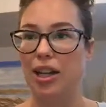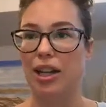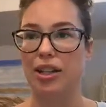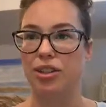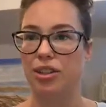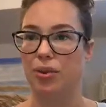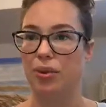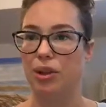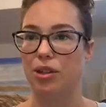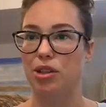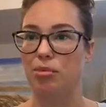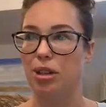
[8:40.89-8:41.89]
It's just going
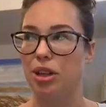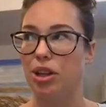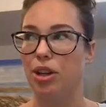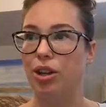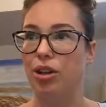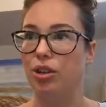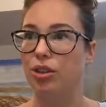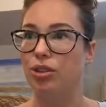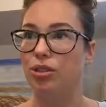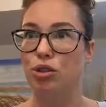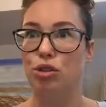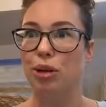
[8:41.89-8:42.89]
to be
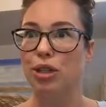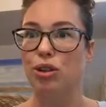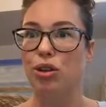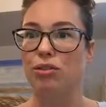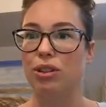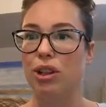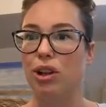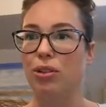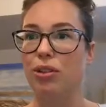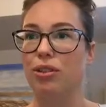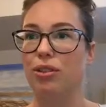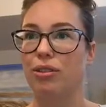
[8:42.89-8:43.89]
too much overload
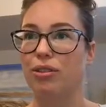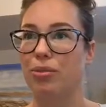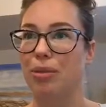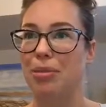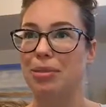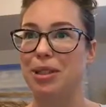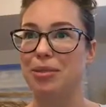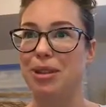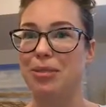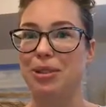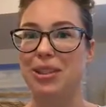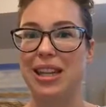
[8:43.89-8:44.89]
for moms to be
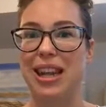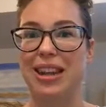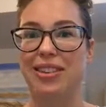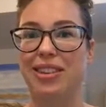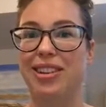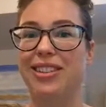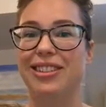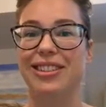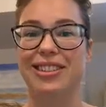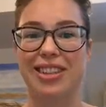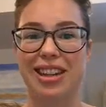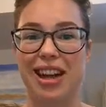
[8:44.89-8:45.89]
able to handle
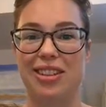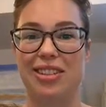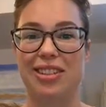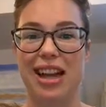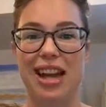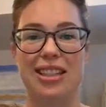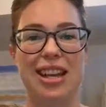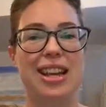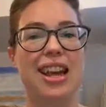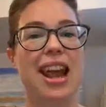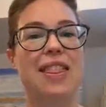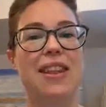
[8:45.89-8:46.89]
during exercise,
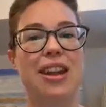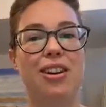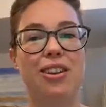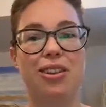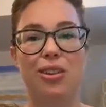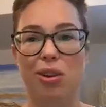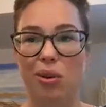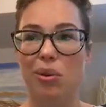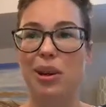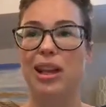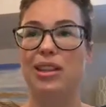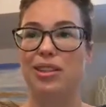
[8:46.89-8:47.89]
and they are
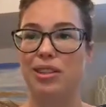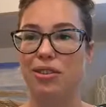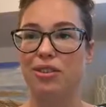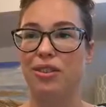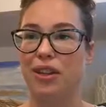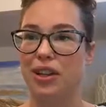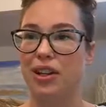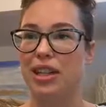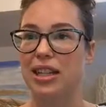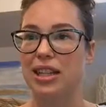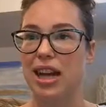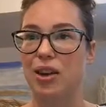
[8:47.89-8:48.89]
going to figure
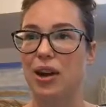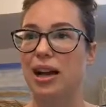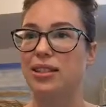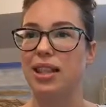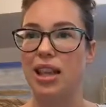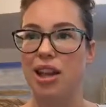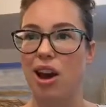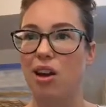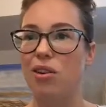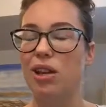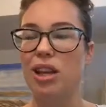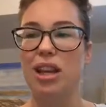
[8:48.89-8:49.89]
this out as they
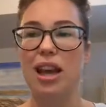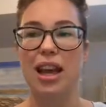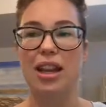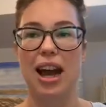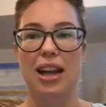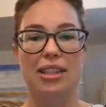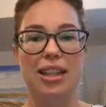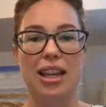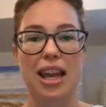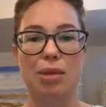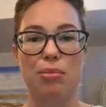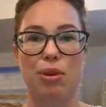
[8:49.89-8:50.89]
go and as they
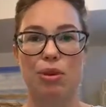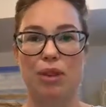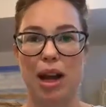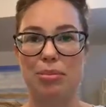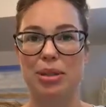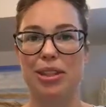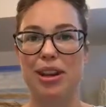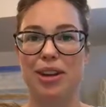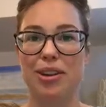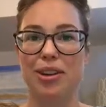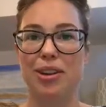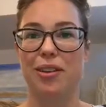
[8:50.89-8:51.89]
get more reps
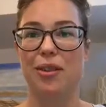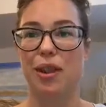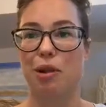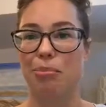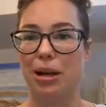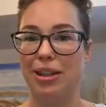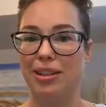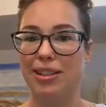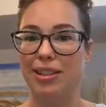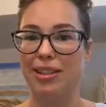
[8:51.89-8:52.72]
under their belt.